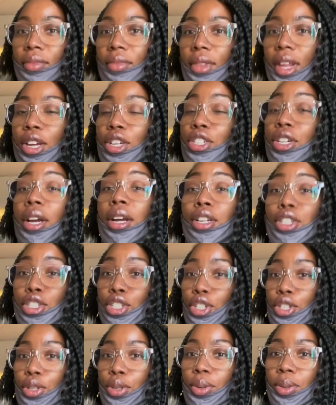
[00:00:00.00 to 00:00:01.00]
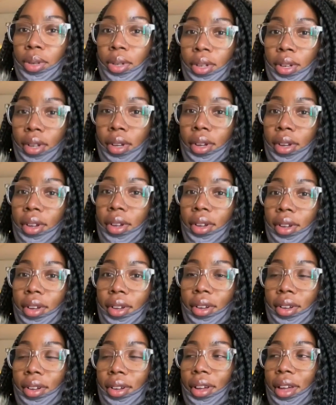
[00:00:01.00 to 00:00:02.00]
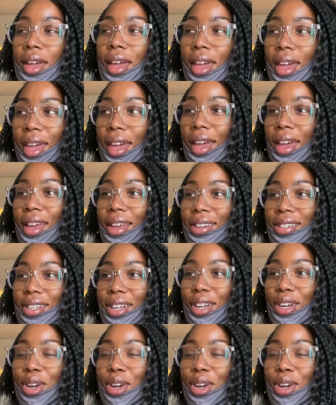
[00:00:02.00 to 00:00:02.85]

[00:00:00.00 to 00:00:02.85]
Shout out to you. And